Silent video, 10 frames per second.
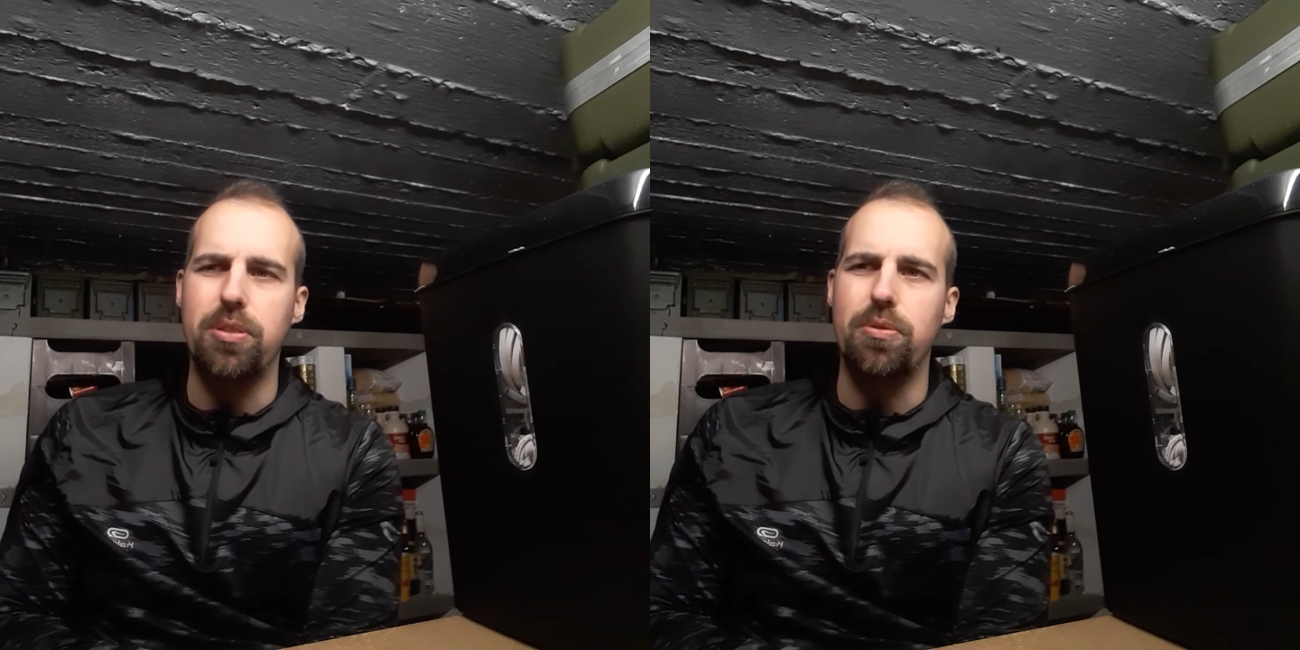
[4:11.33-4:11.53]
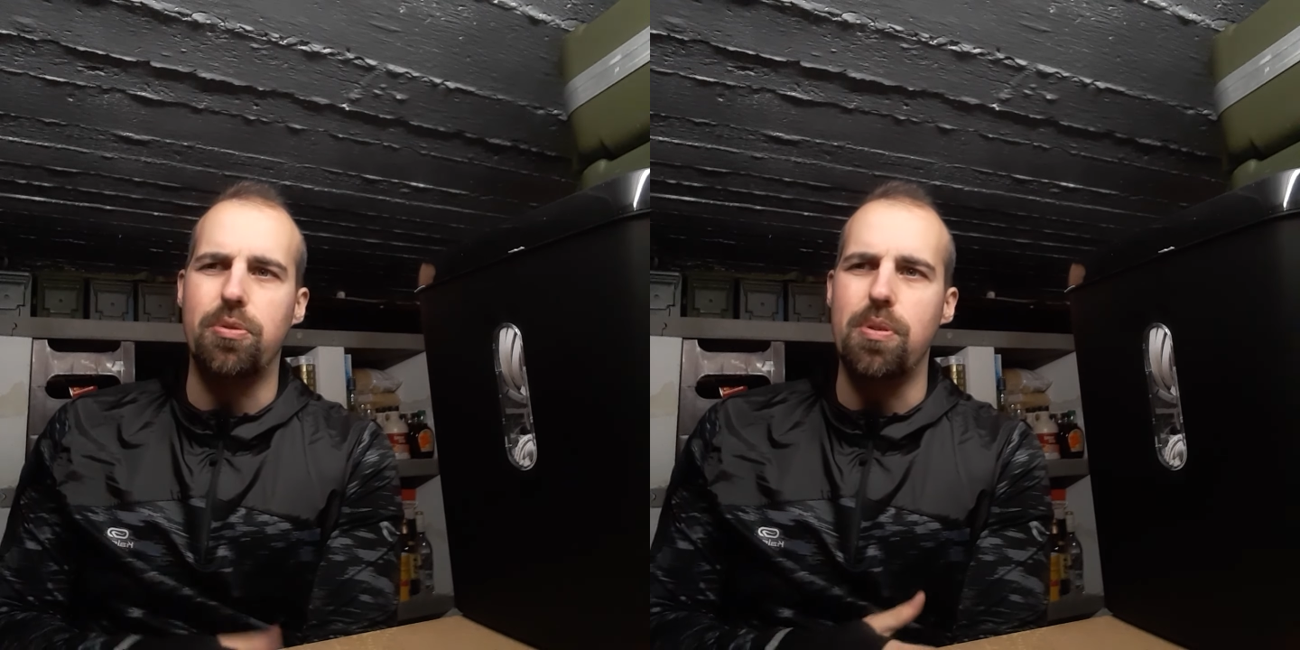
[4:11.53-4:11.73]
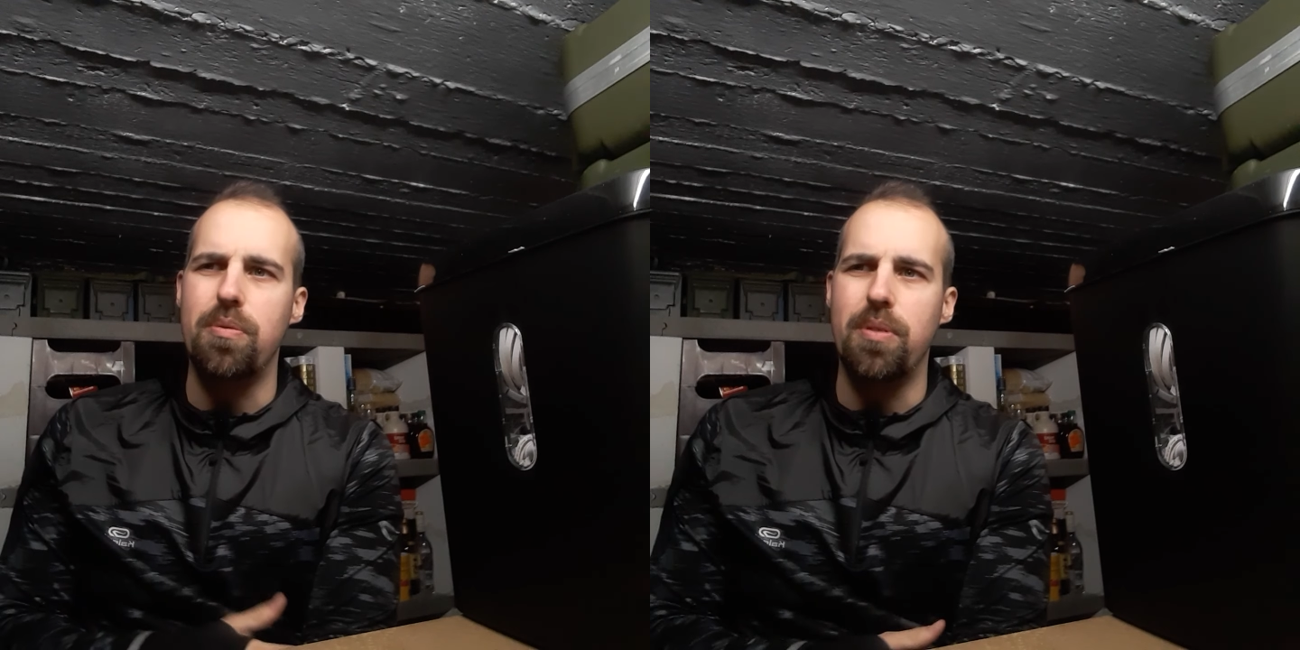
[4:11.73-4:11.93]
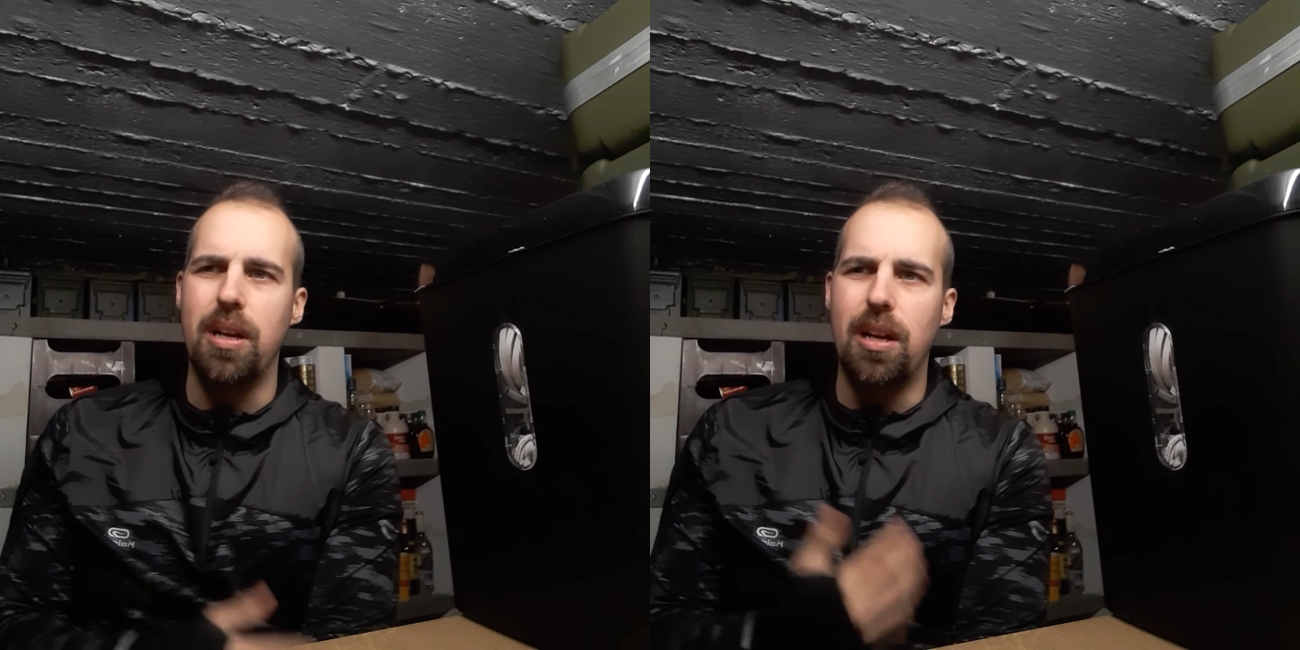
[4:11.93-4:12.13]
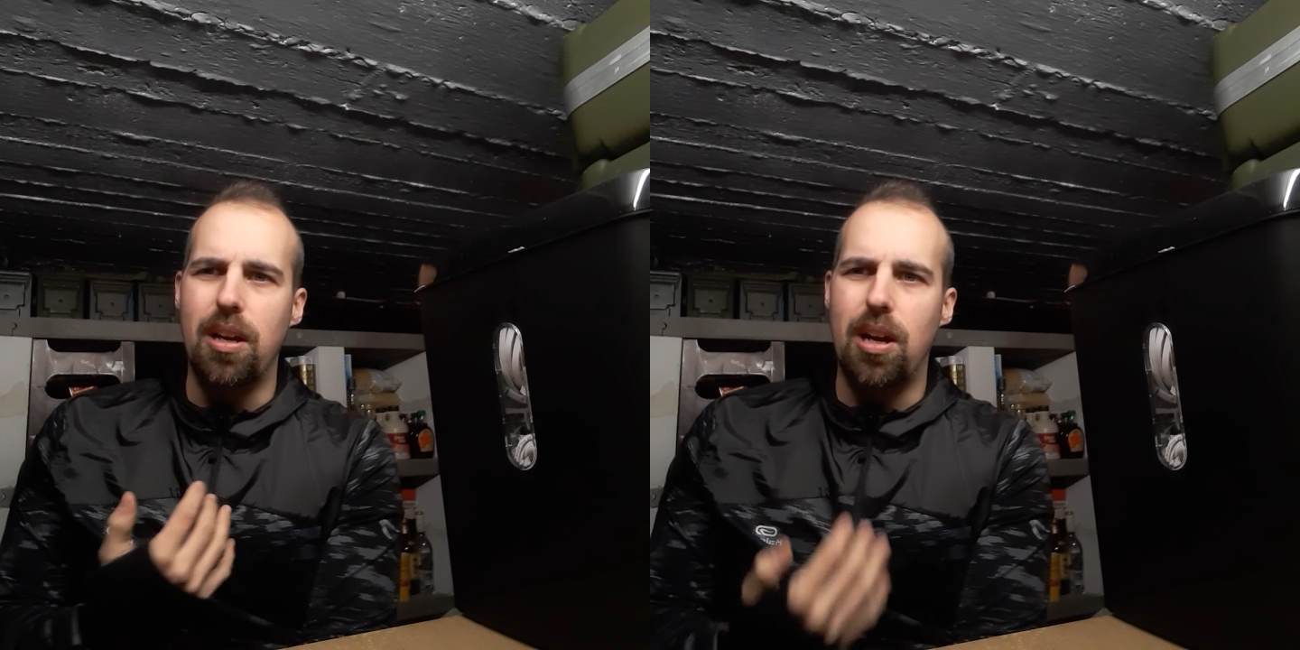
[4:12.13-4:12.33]
to throw
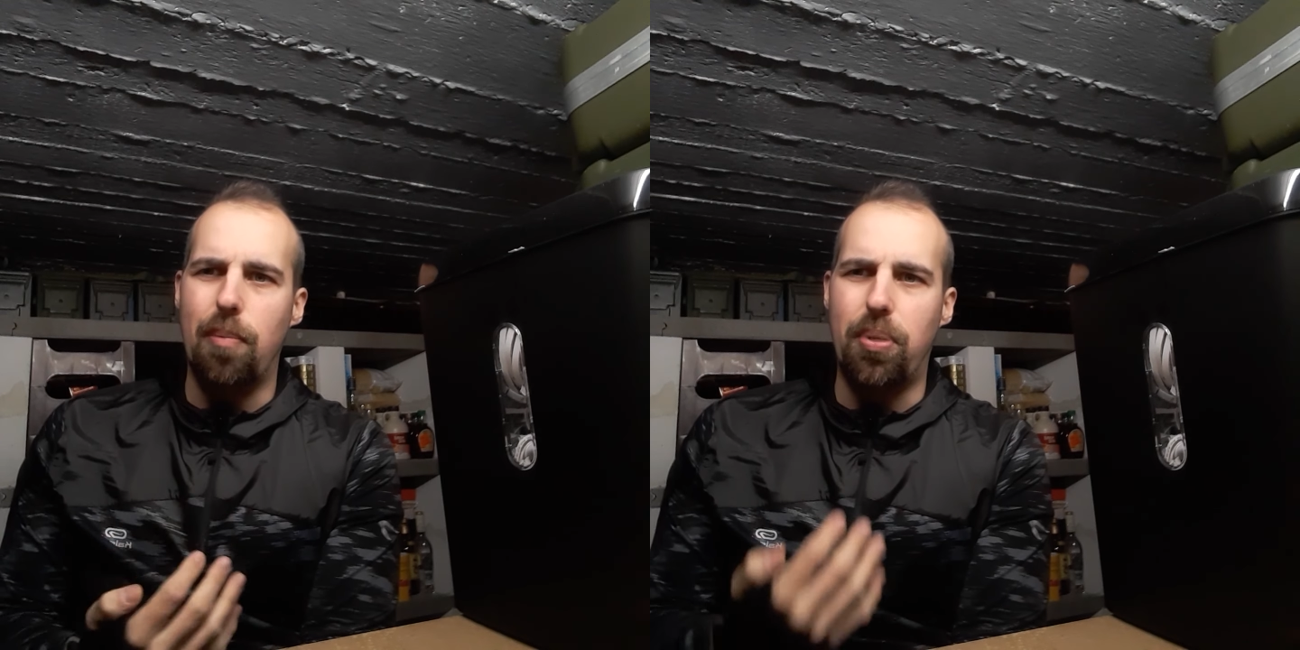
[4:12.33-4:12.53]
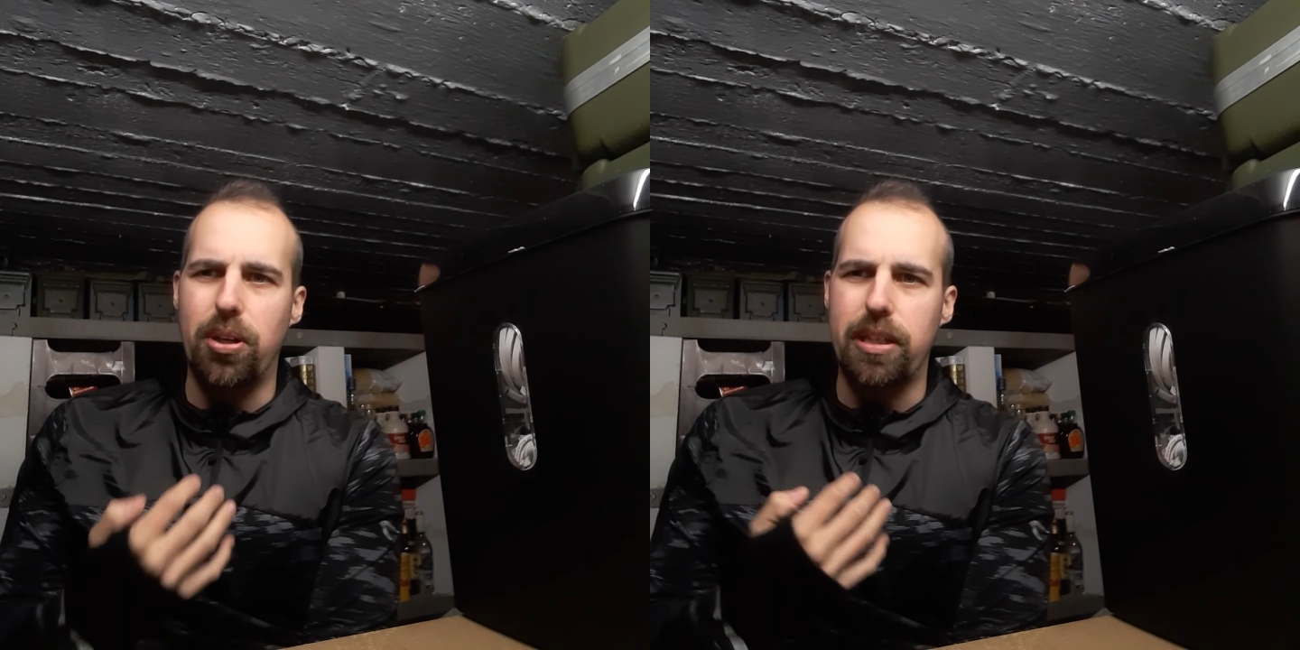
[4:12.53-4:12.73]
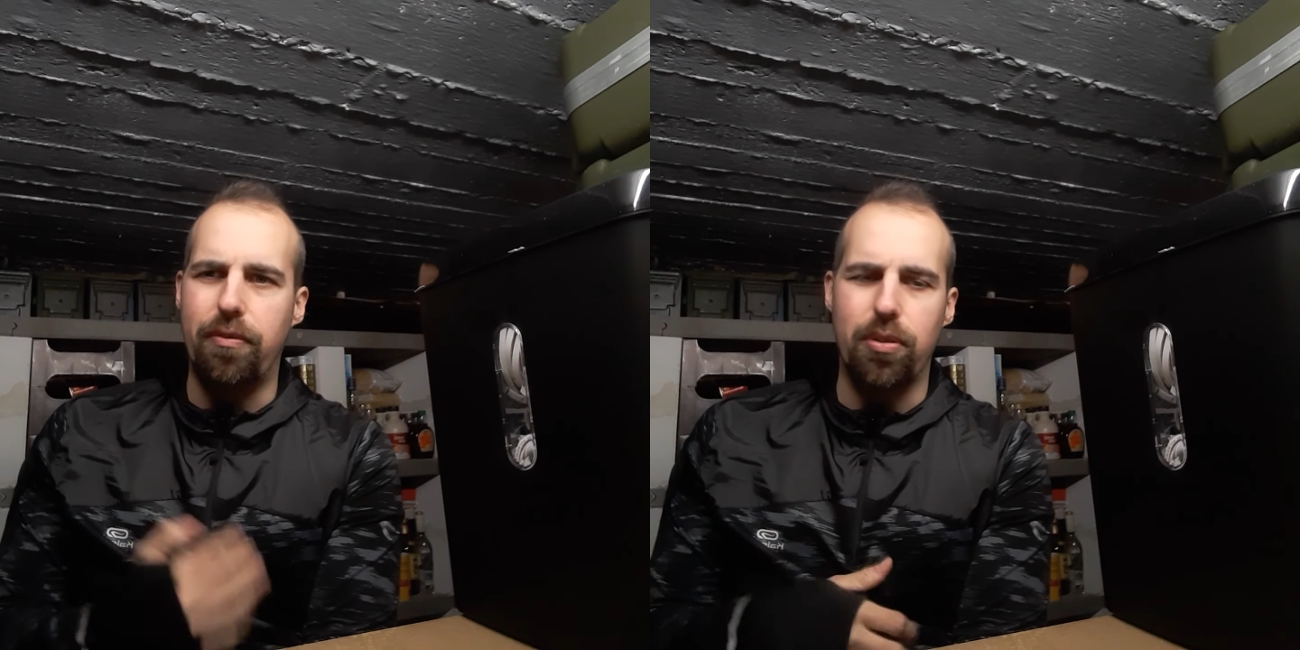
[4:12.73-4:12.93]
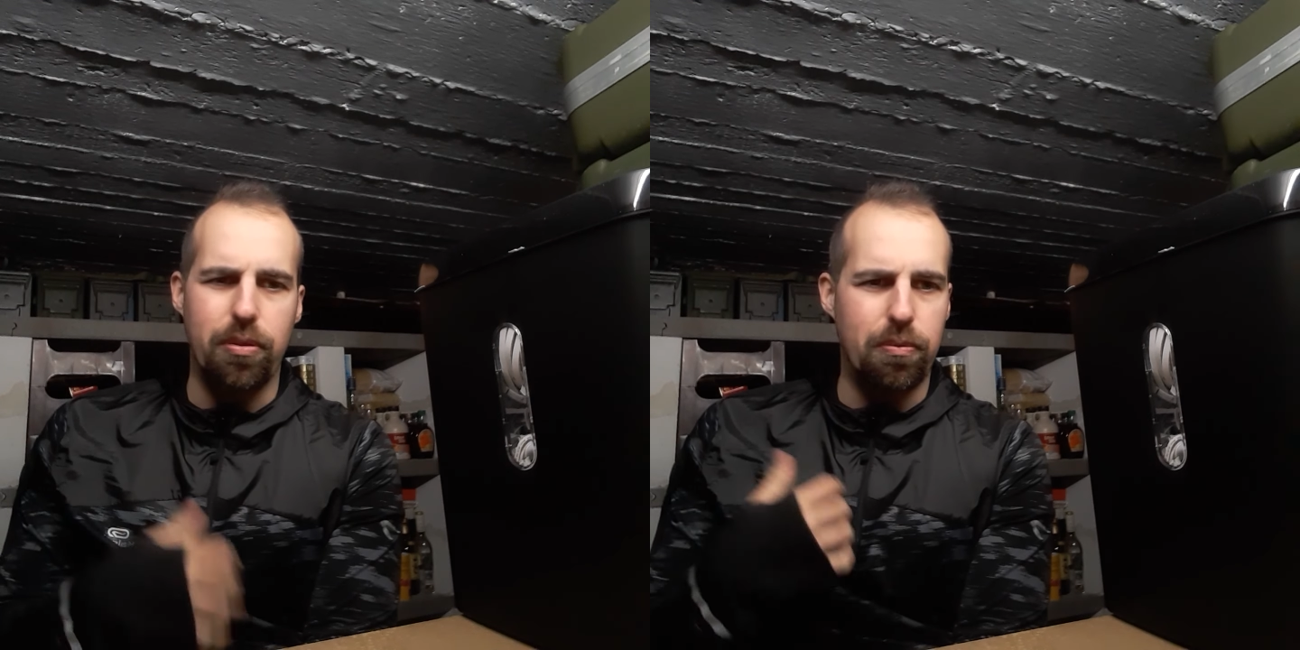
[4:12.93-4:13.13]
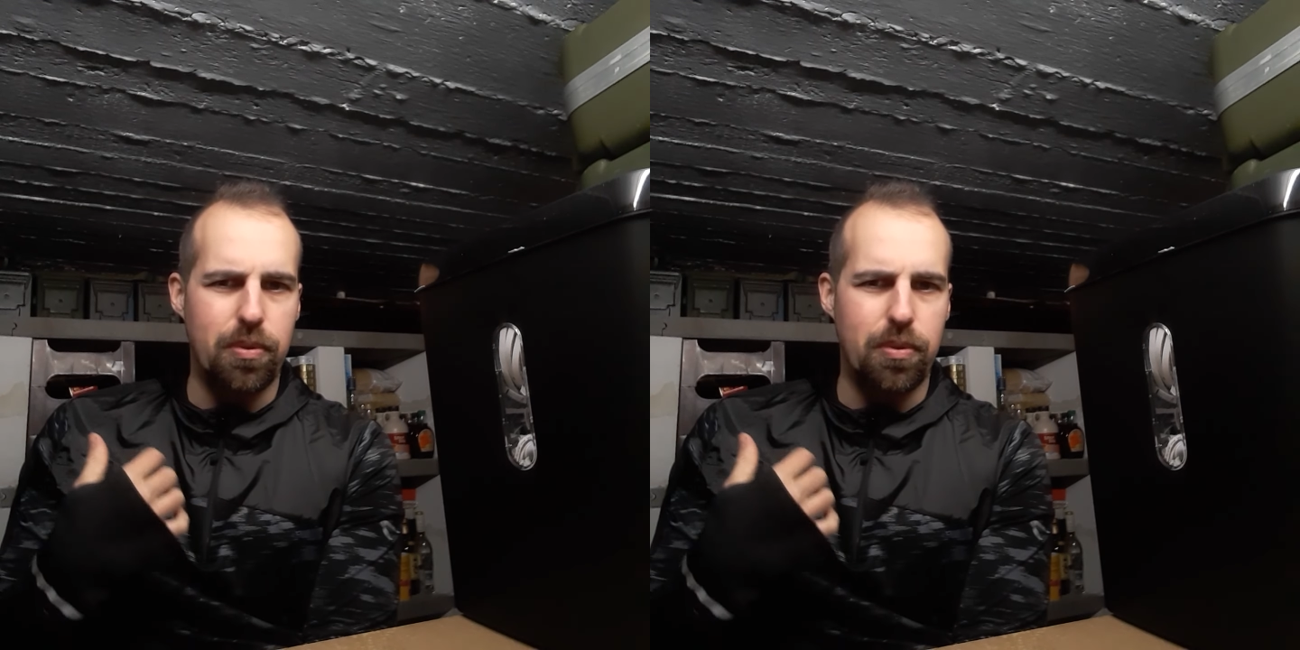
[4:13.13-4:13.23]
a party for